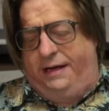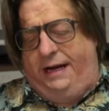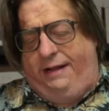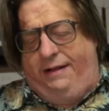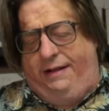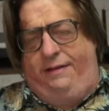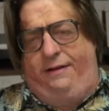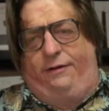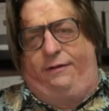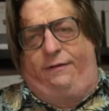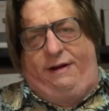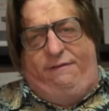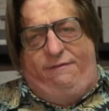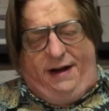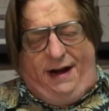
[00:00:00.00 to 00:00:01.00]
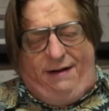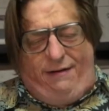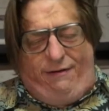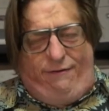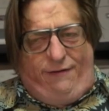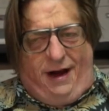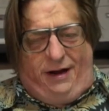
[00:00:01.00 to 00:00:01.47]
And then there's like five
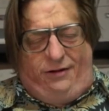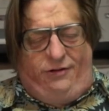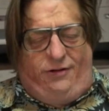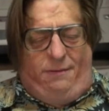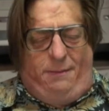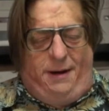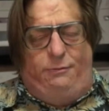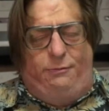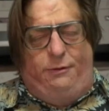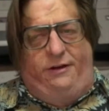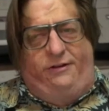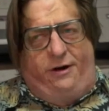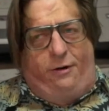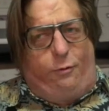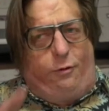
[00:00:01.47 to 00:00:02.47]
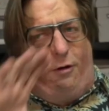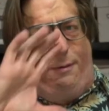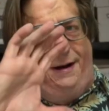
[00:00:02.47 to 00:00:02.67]
different factions that might want to start a war,